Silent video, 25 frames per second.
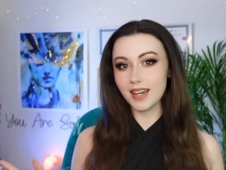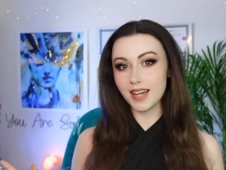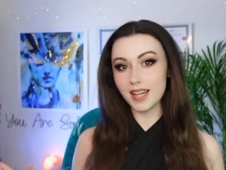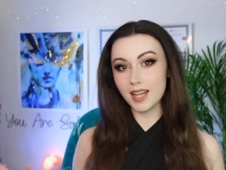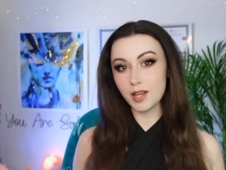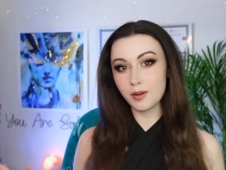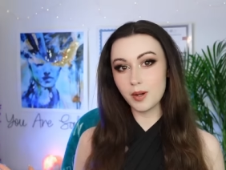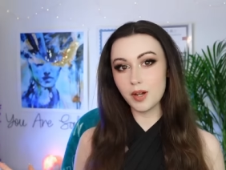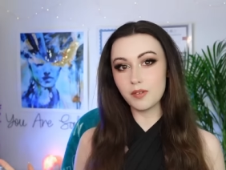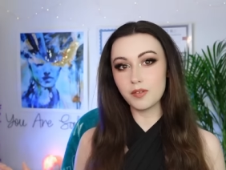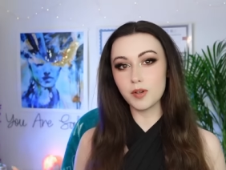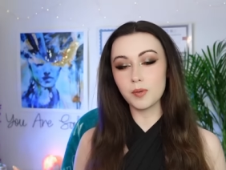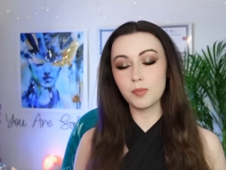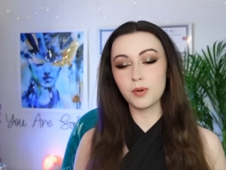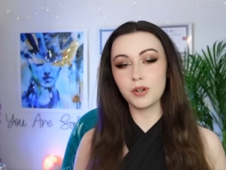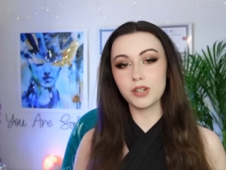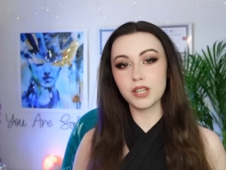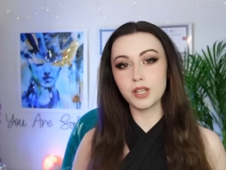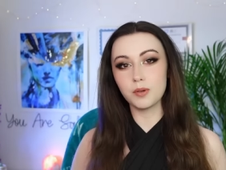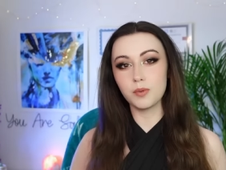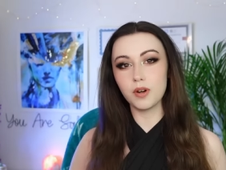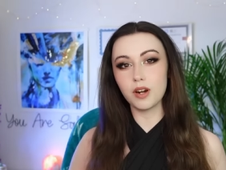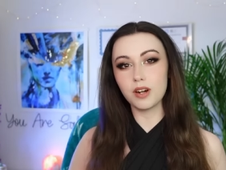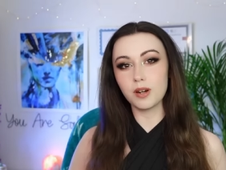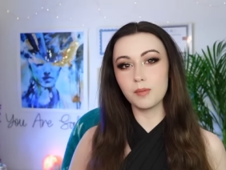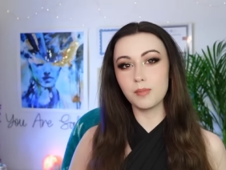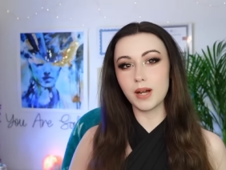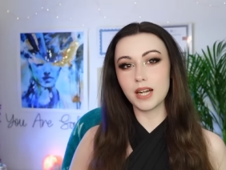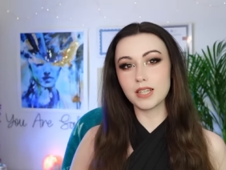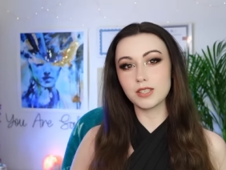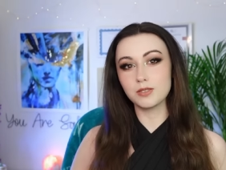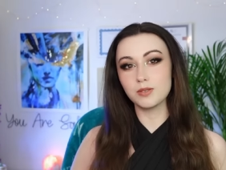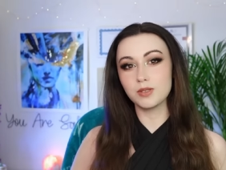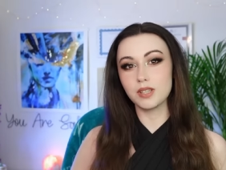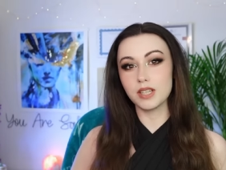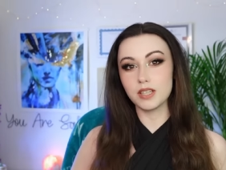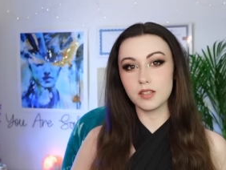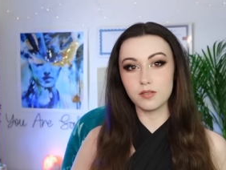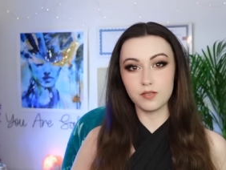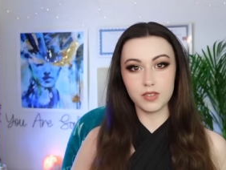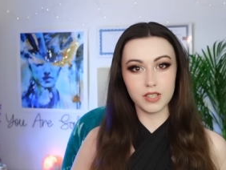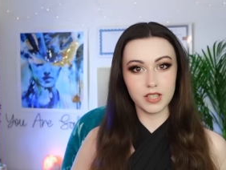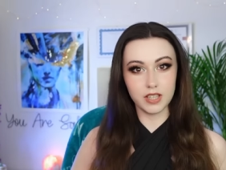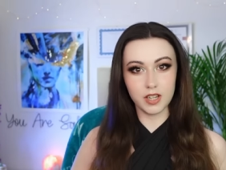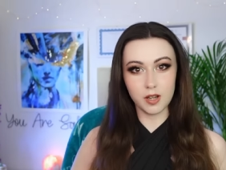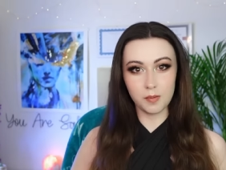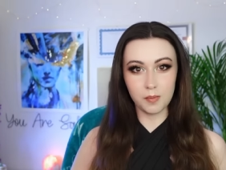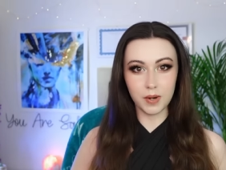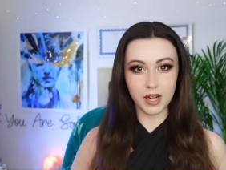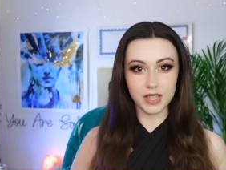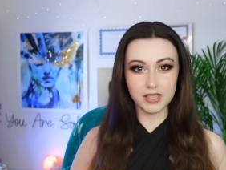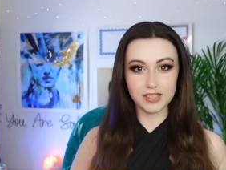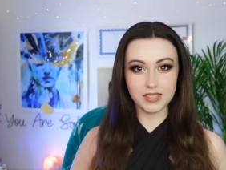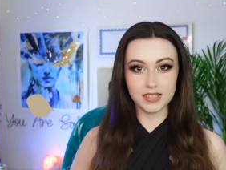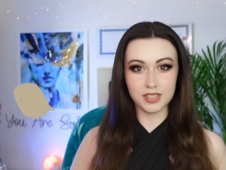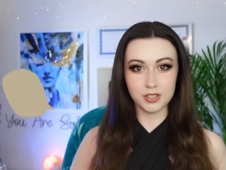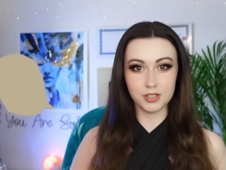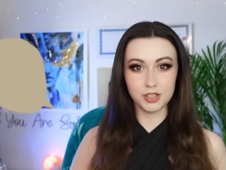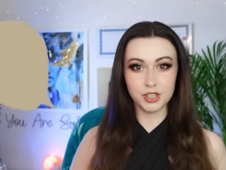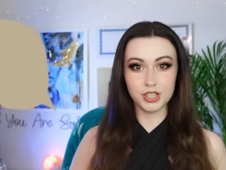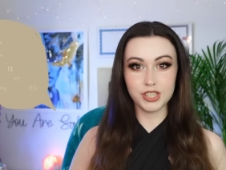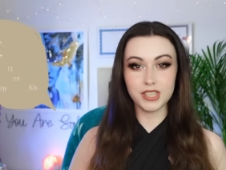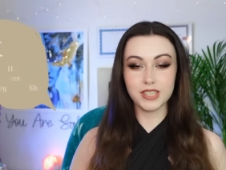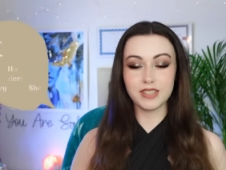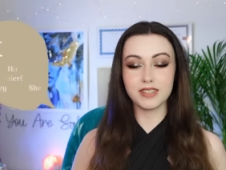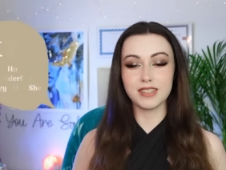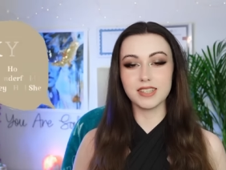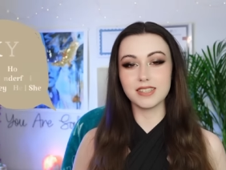Hello everybody, welcome back to another video by DissociaDID.